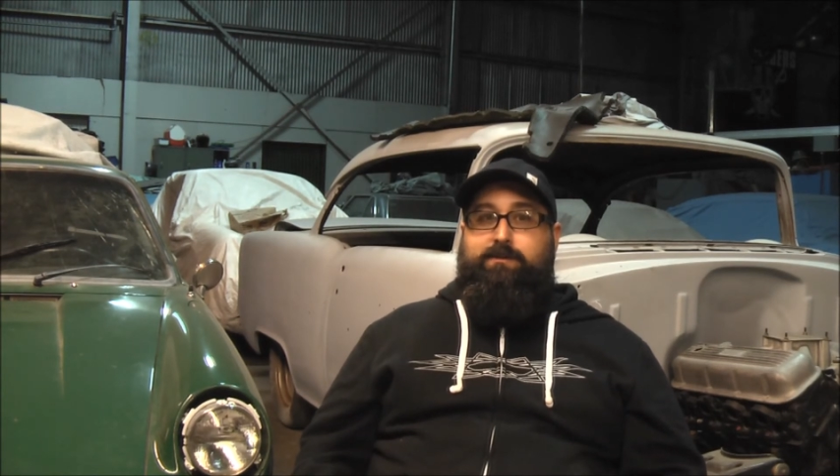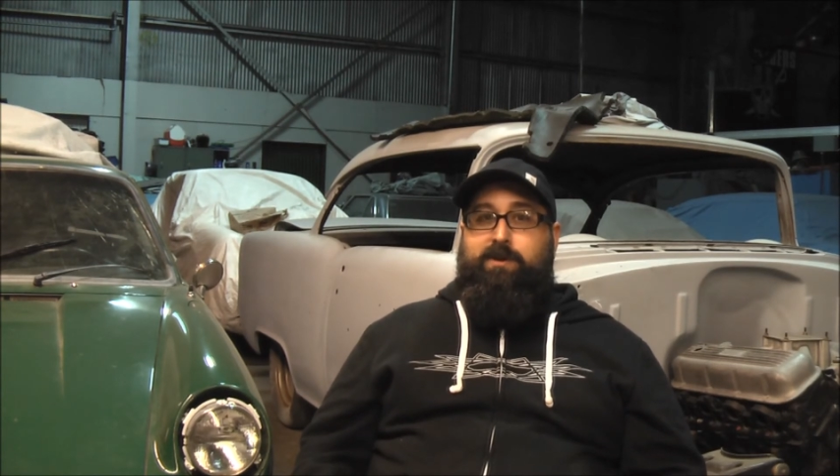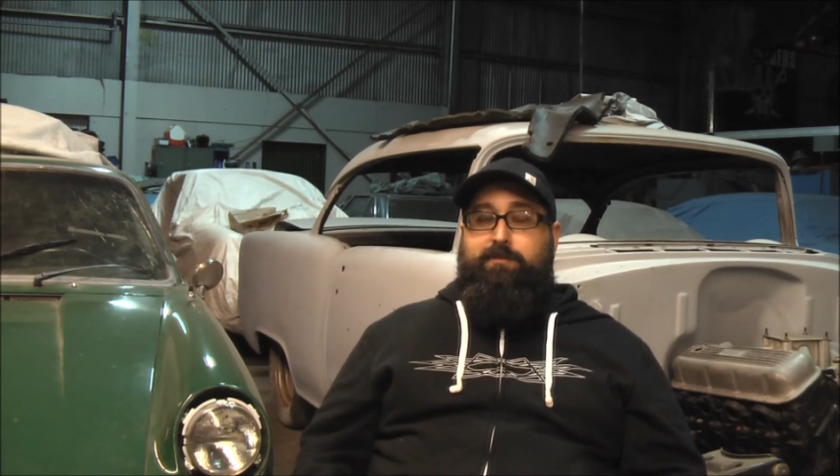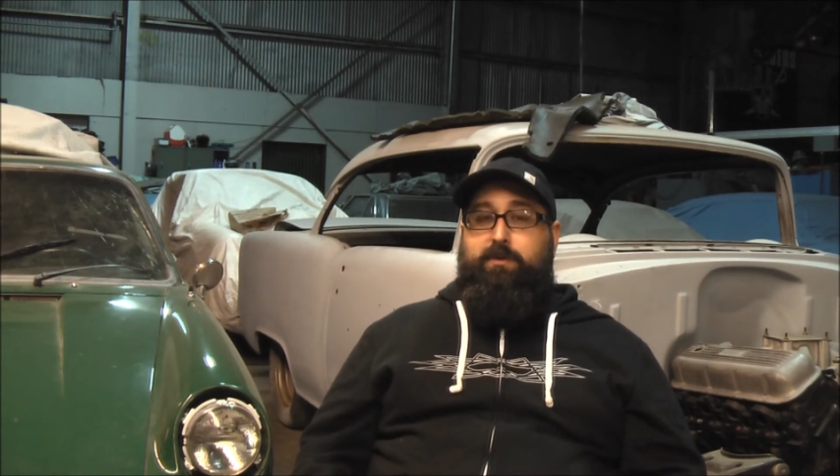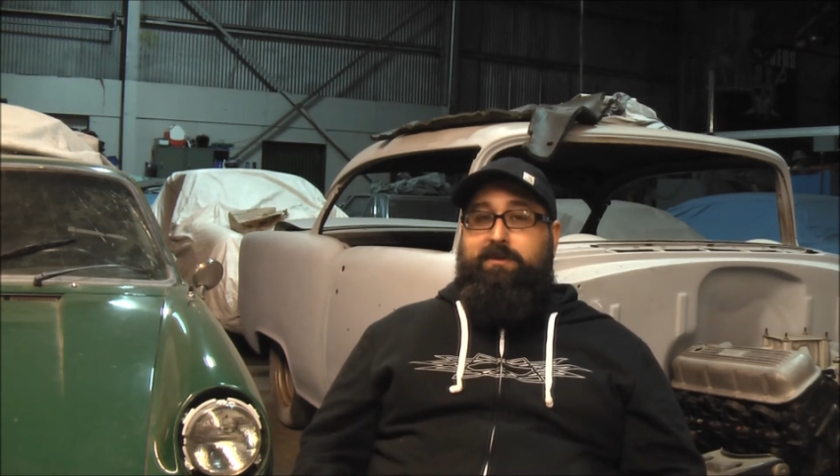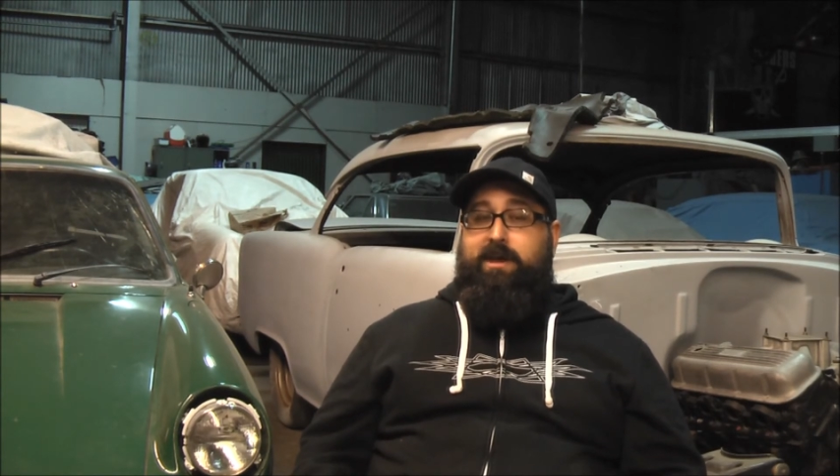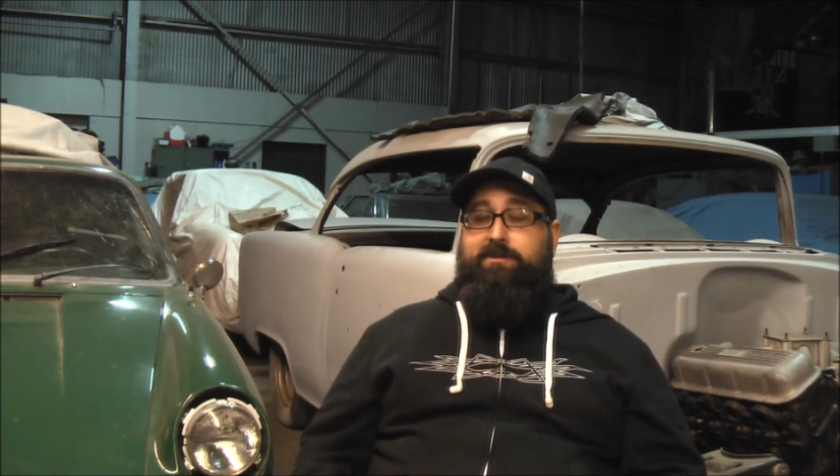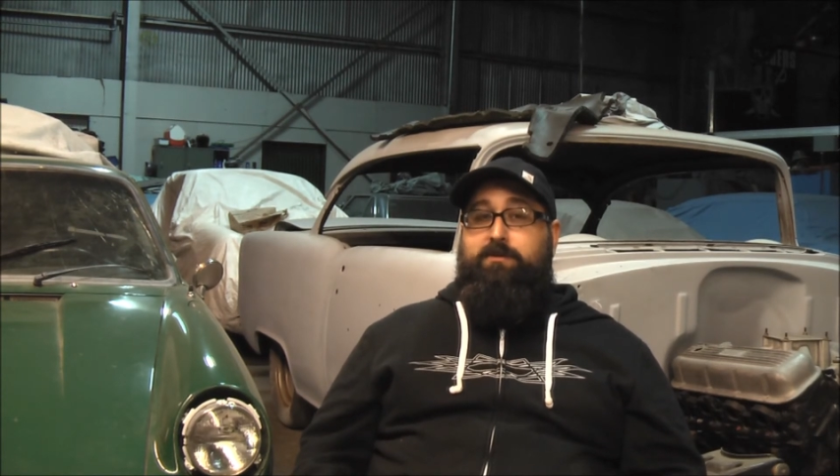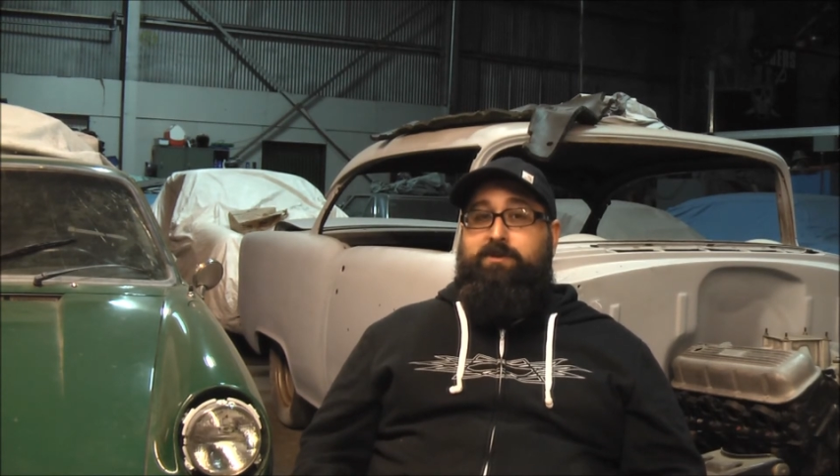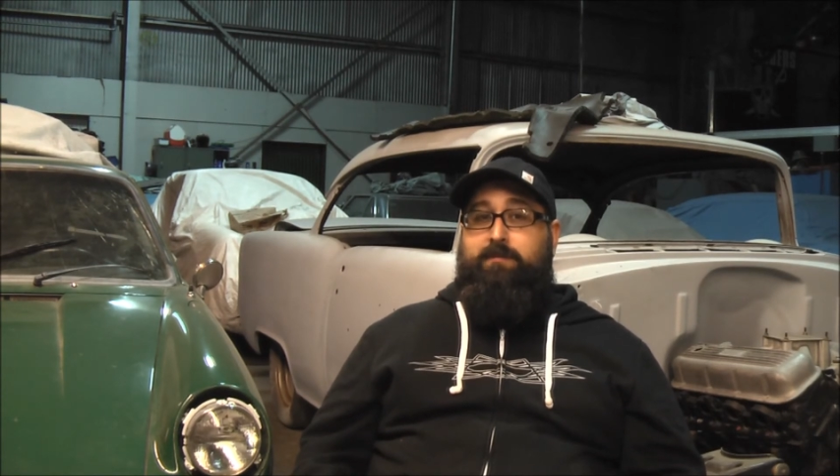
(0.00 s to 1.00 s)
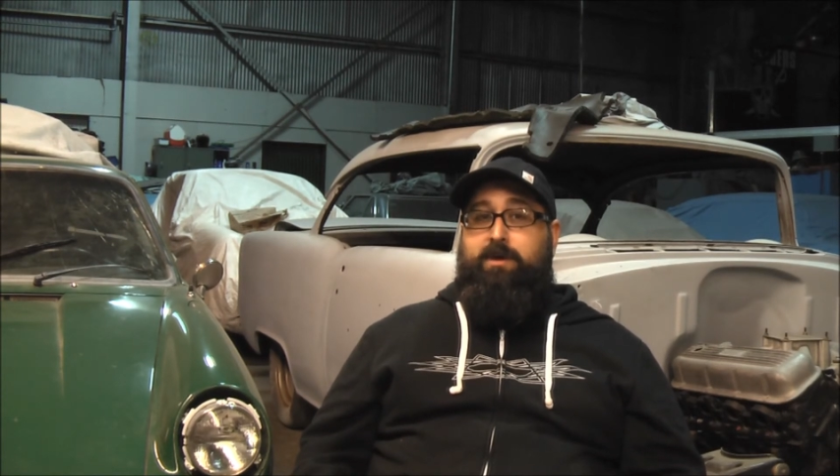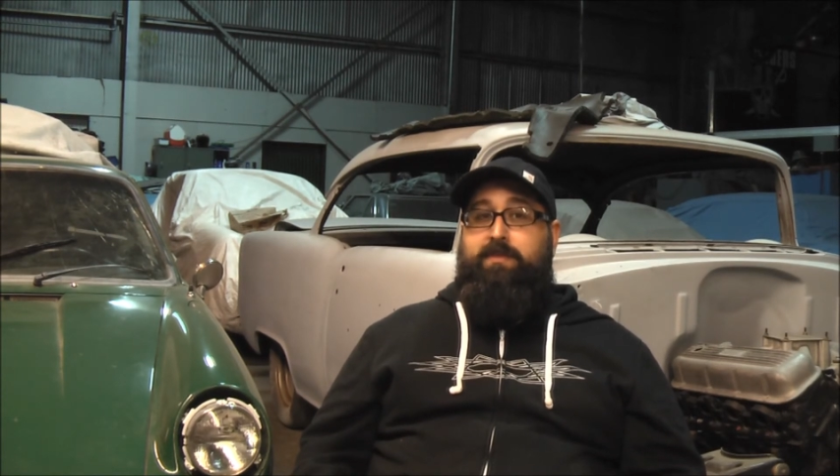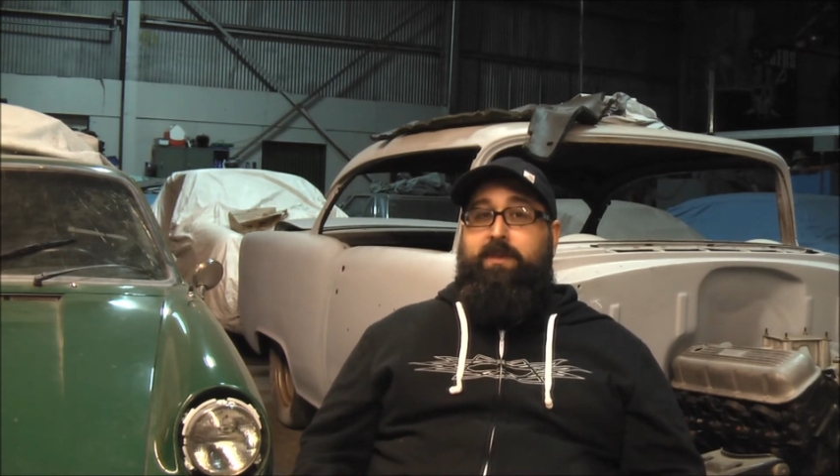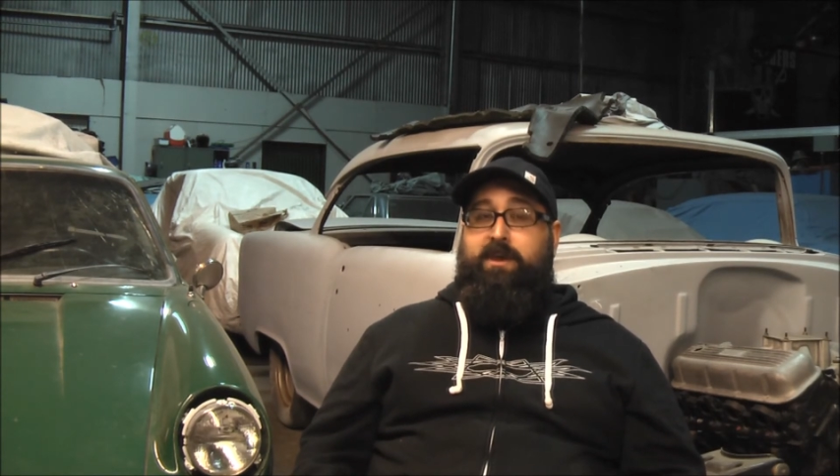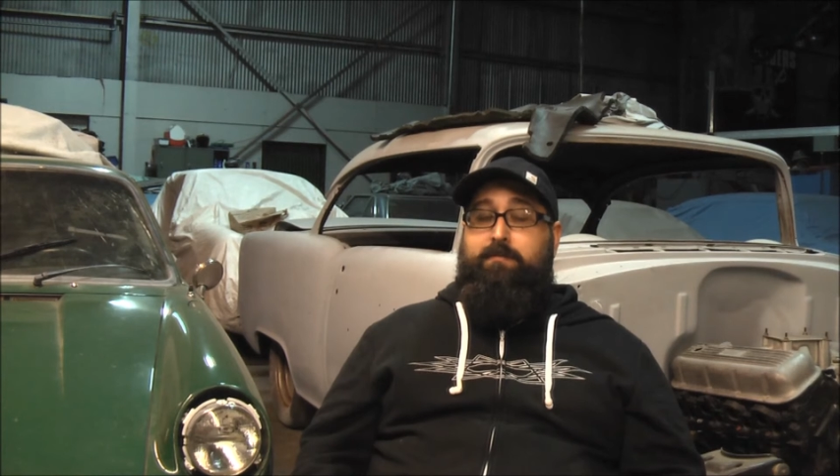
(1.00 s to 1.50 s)
when I'm doing tattoos and I'm
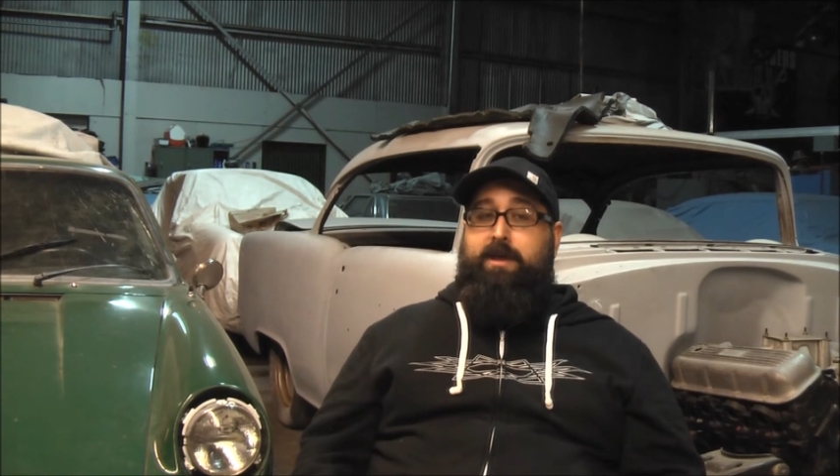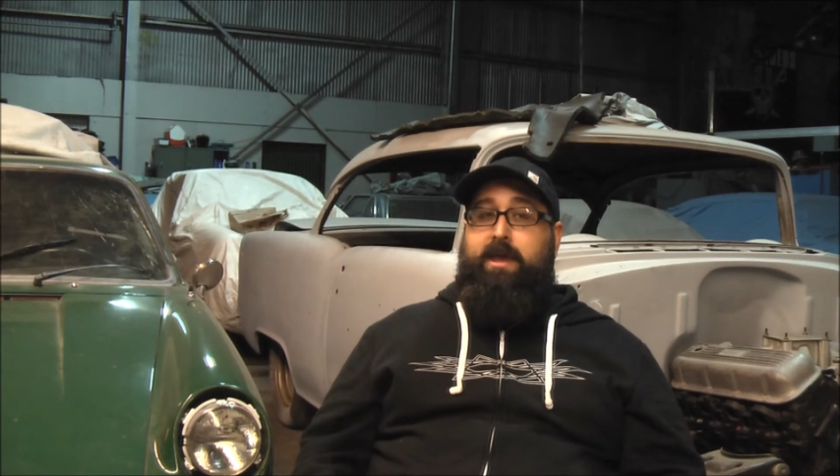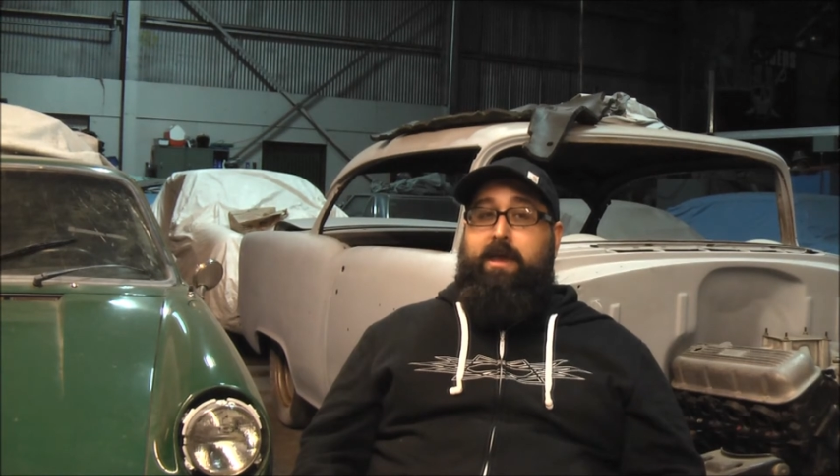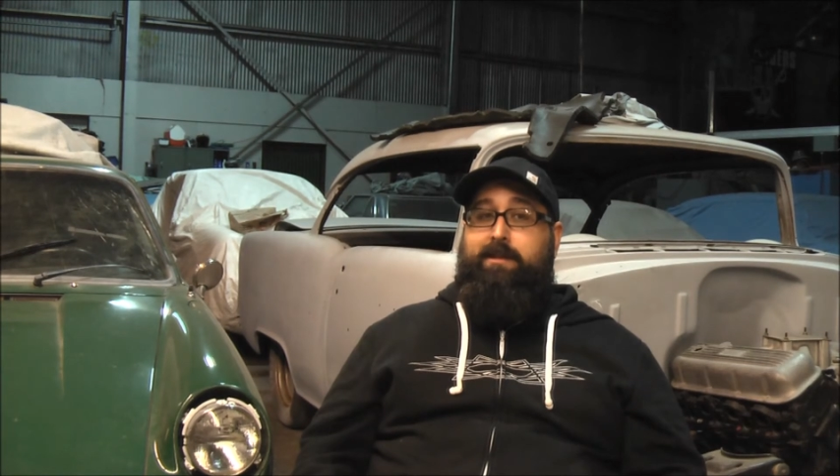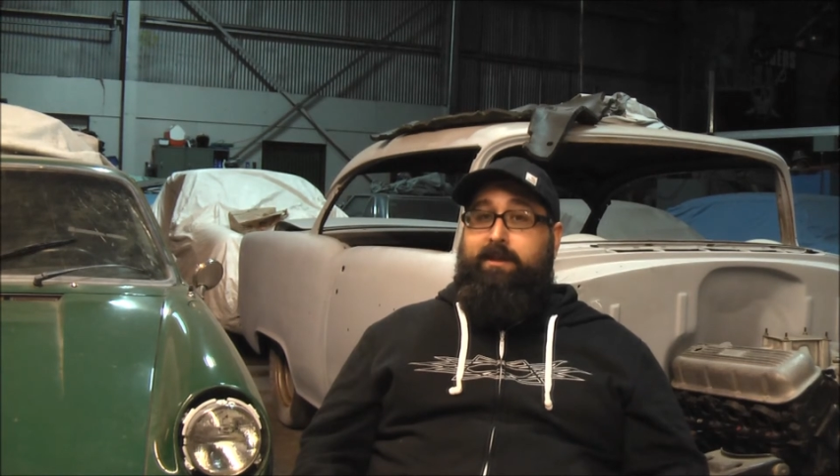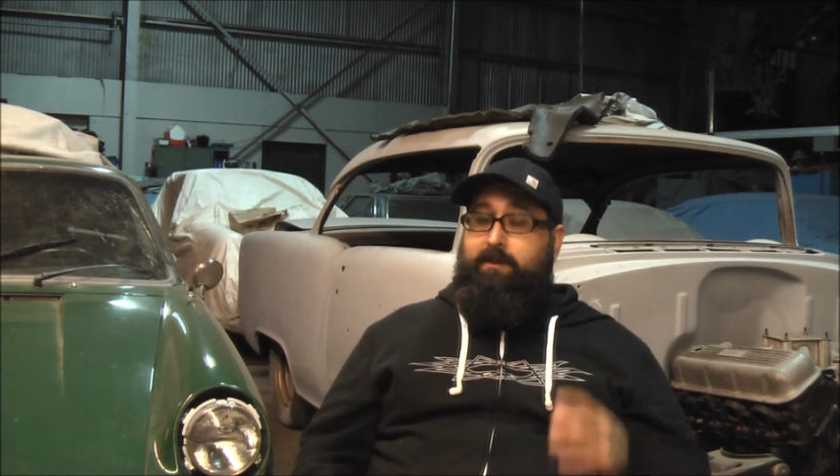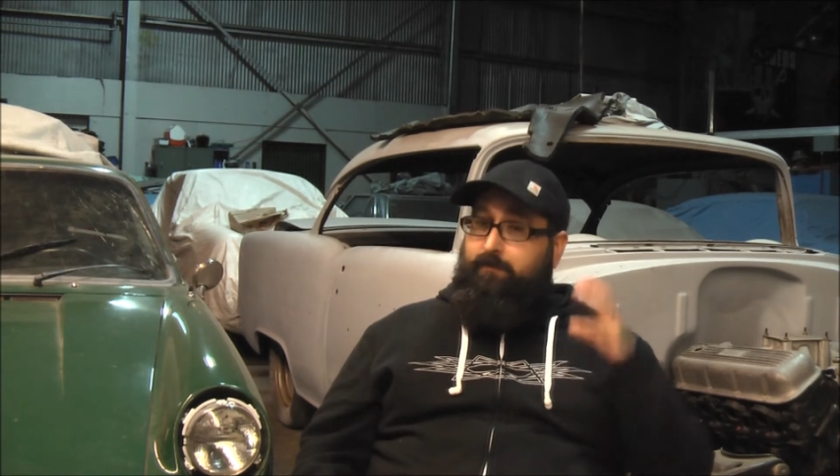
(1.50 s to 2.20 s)
not thinking in my head, like,